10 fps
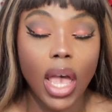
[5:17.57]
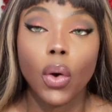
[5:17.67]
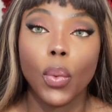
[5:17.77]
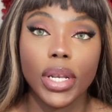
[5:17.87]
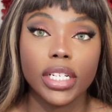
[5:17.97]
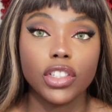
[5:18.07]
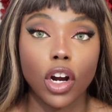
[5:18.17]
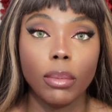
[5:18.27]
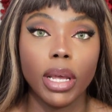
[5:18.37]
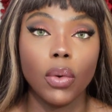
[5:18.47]
When
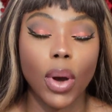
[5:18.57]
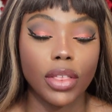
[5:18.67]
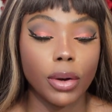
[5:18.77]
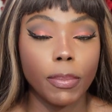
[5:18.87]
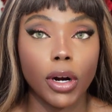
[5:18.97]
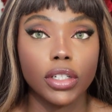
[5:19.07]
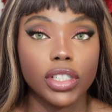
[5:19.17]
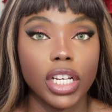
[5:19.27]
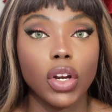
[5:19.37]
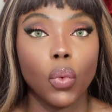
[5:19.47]
determining whether a
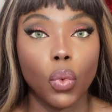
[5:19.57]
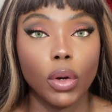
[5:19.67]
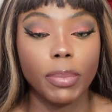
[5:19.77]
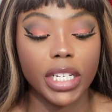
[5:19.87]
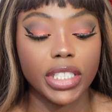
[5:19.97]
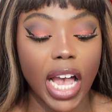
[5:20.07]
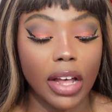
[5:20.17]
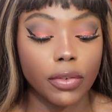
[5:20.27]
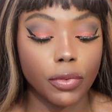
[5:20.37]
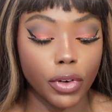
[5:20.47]
person would be
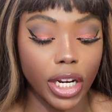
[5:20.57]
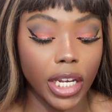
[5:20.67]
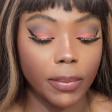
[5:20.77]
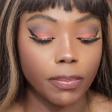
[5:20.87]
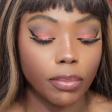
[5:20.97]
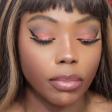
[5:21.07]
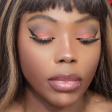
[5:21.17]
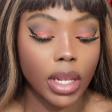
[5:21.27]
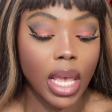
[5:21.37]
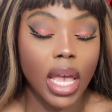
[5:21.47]
child-free
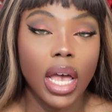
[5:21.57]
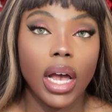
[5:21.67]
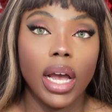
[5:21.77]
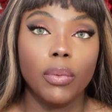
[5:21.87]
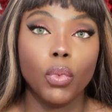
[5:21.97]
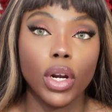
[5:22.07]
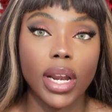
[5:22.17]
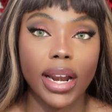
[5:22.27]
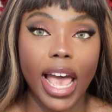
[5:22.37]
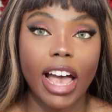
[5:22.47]
and would
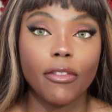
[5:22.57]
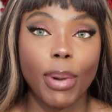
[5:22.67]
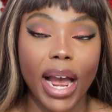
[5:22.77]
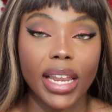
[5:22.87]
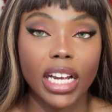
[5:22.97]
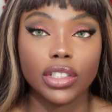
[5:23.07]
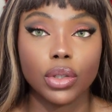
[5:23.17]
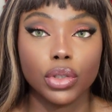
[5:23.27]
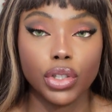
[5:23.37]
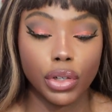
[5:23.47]
not have
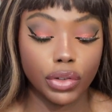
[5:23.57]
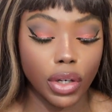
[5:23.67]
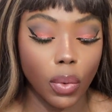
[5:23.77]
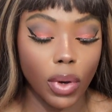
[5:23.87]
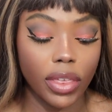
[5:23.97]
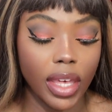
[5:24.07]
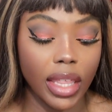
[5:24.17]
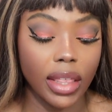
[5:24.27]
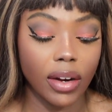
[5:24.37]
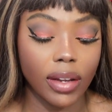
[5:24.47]
biological children
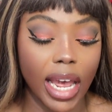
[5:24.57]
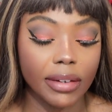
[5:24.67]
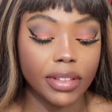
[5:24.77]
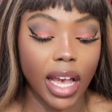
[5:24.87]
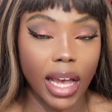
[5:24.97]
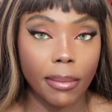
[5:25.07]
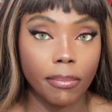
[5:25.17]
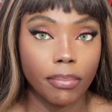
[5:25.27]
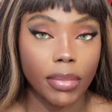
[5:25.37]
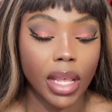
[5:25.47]
within their
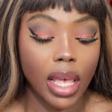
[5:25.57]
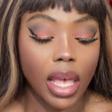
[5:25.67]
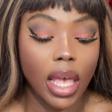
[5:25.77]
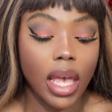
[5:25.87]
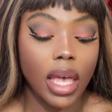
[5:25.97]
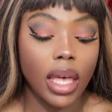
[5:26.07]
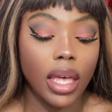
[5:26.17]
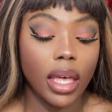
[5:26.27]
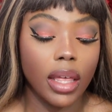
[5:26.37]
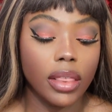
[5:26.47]
lifetime,
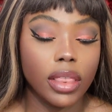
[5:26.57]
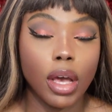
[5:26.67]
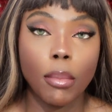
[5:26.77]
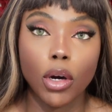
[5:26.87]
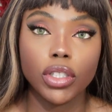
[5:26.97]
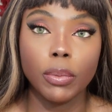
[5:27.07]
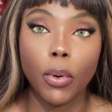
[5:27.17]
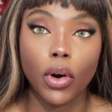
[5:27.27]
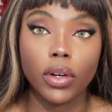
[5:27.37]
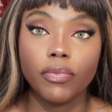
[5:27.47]
the most
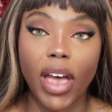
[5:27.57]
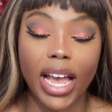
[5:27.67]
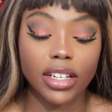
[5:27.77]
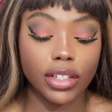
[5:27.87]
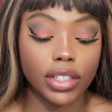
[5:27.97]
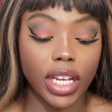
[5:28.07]
important factors